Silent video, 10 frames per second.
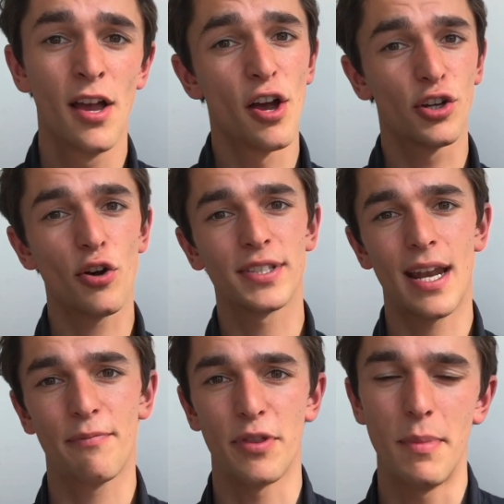Go sign up
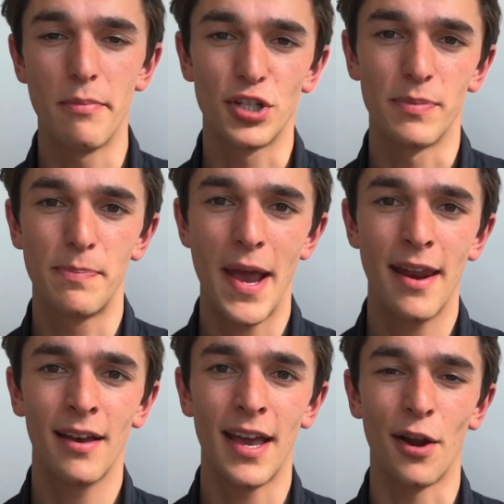for the memberships
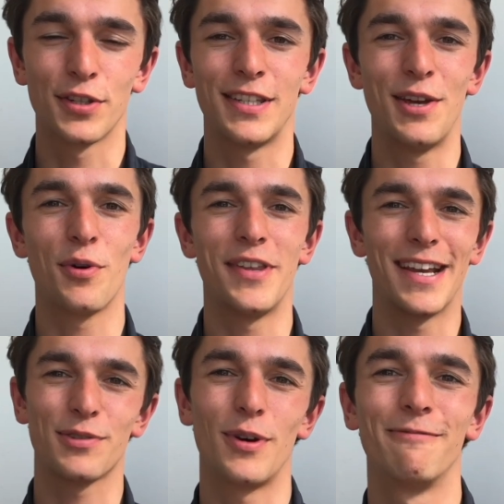beta, and I'll see you on the next
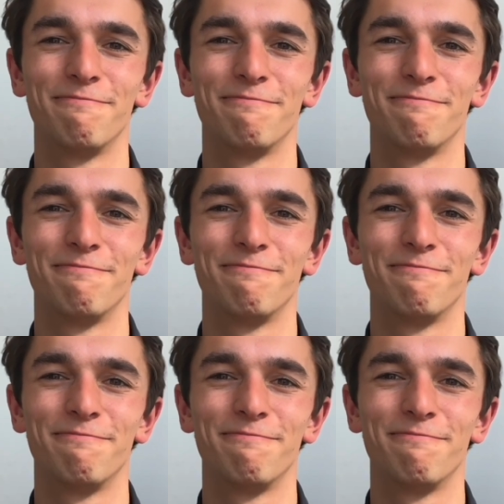one.